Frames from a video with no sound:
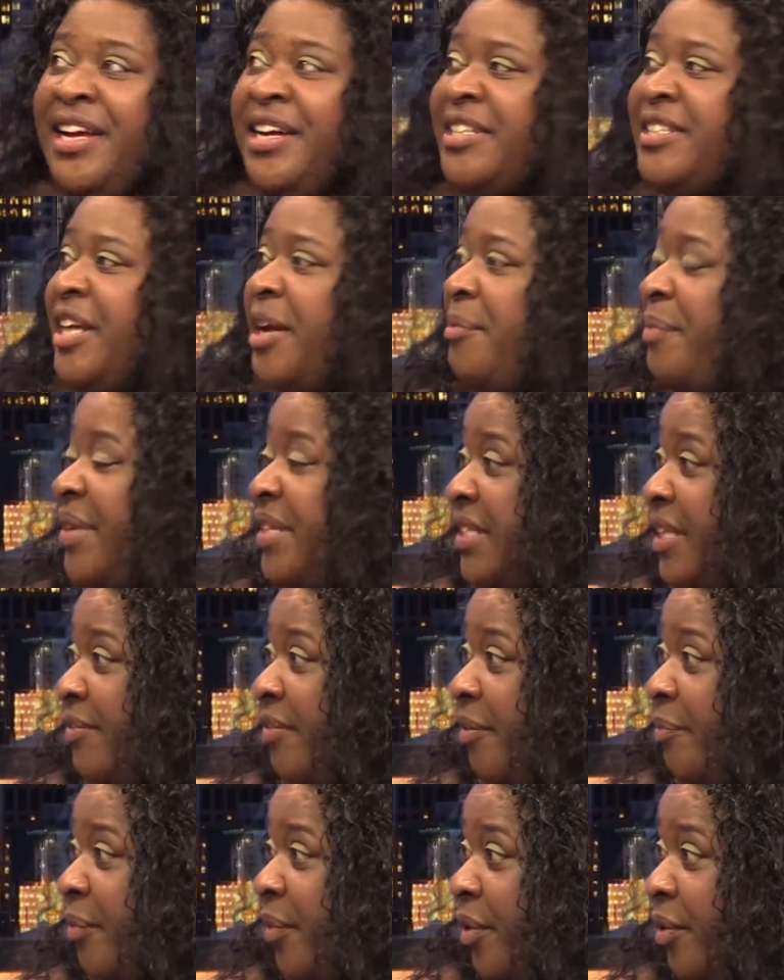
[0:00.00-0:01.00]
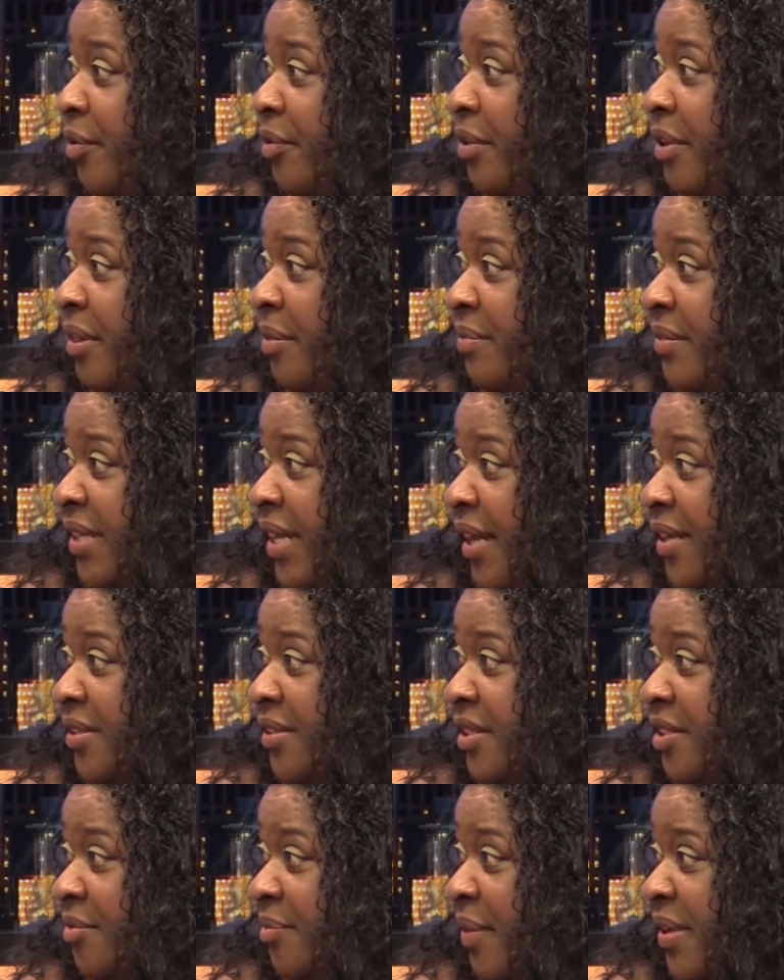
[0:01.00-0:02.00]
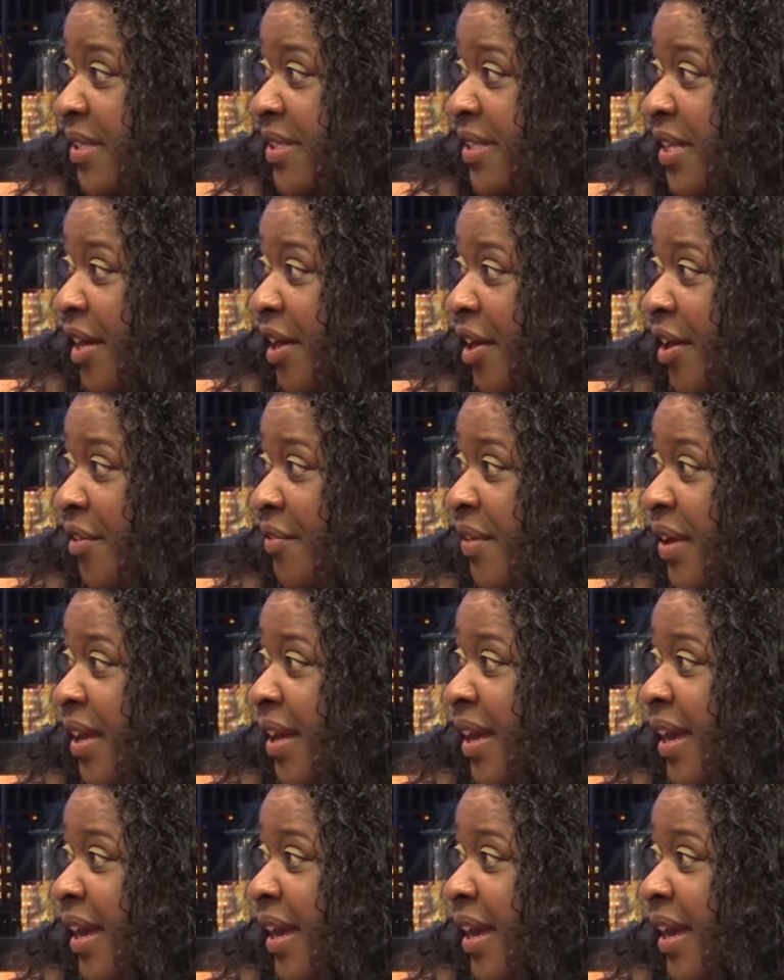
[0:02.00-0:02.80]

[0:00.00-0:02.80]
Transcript: because I myself have been going through some challenges myself,